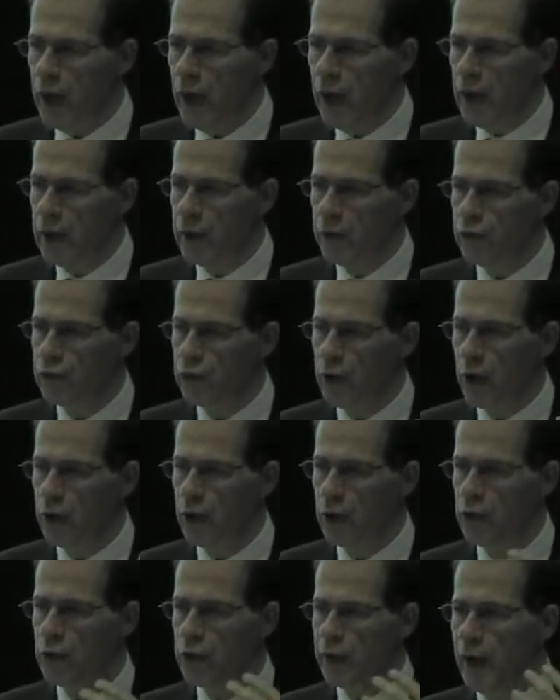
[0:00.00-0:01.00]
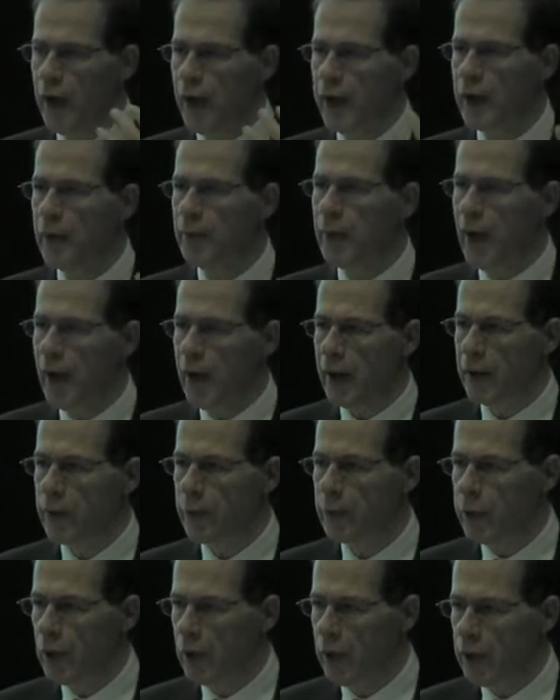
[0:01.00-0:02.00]
and it's going to create a
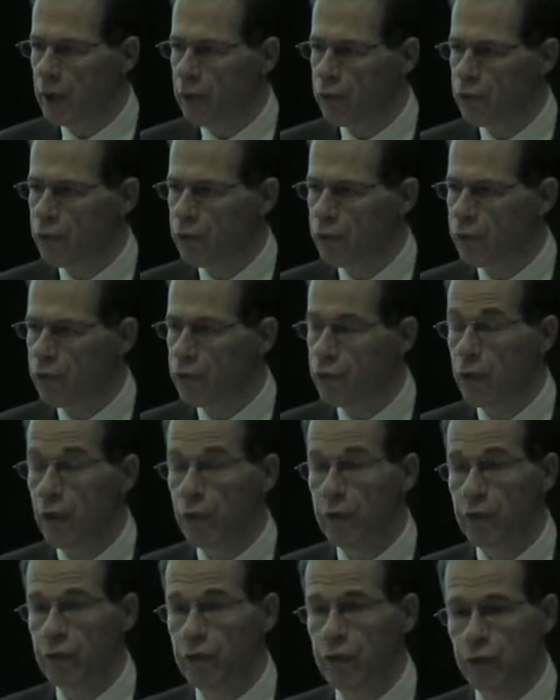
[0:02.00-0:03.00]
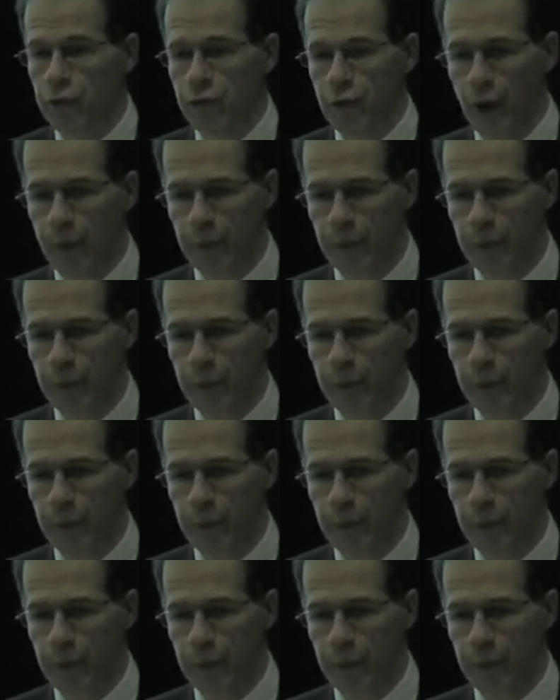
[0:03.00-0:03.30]
marketplace for services,